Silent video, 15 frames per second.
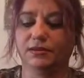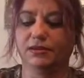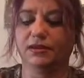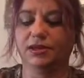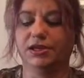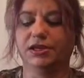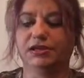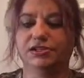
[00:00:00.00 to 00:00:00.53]

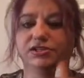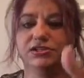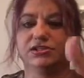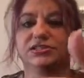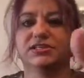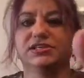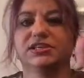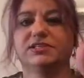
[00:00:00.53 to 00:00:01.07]
And as you can
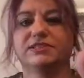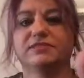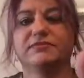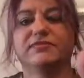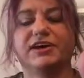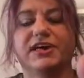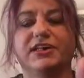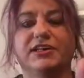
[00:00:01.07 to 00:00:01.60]
see, as I'm
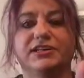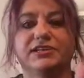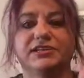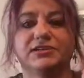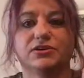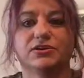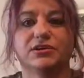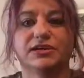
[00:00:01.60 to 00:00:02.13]
filing,
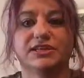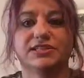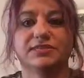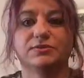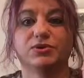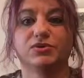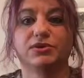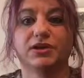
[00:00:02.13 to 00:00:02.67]
it's already
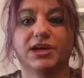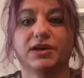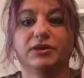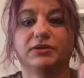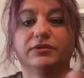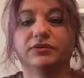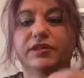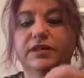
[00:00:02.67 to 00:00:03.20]
smoothing out
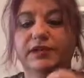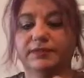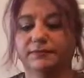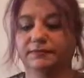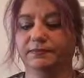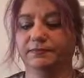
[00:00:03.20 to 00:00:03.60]
on that.